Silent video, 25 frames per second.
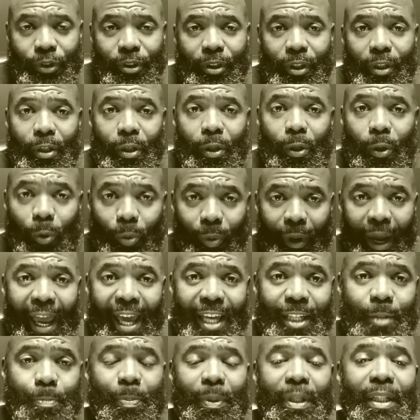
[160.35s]
to
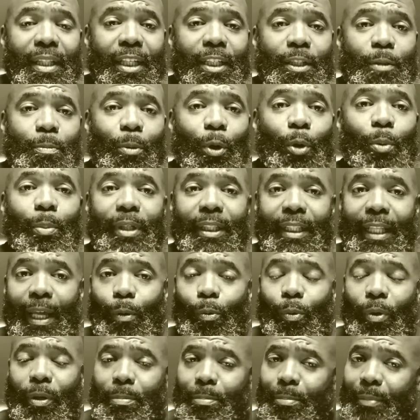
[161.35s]
grasp in this moment
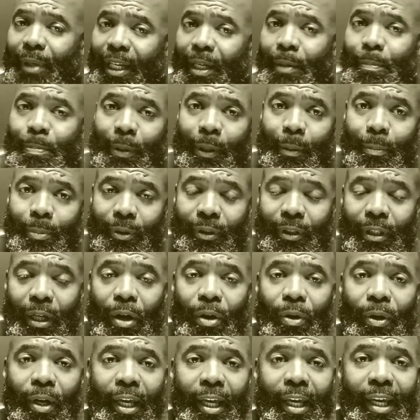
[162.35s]
that what many people
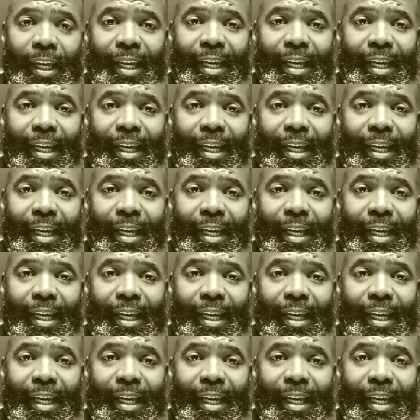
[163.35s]
thought